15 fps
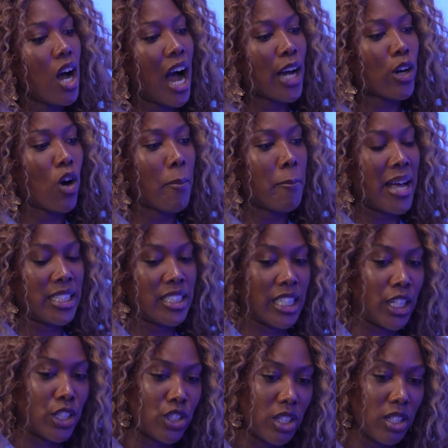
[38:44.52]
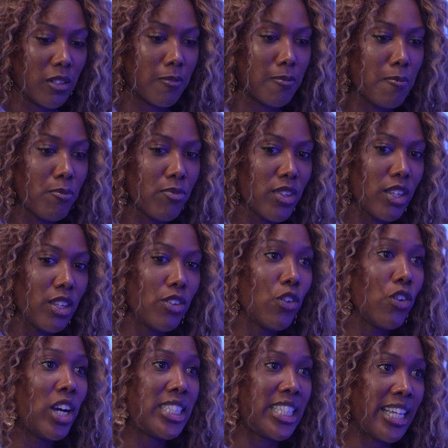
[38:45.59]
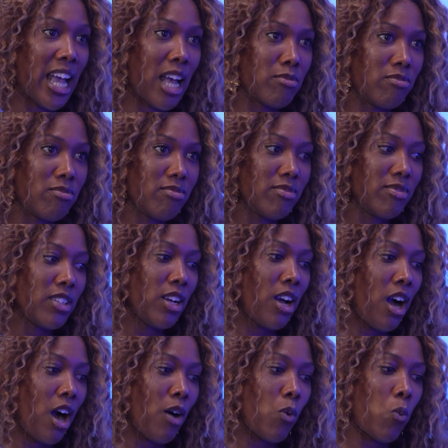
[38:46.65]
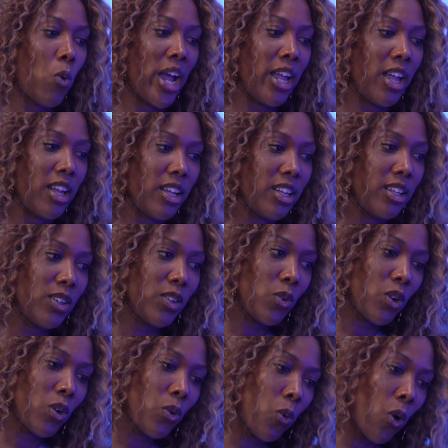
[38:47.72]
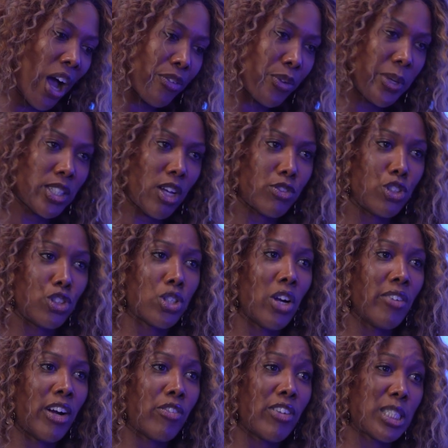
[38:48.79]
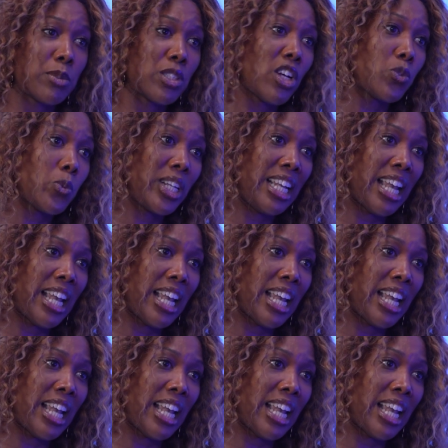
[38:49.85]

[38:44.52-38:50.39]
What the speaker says: I got a message, a DM, quite a few weeks after the show, around Christmas, after we'd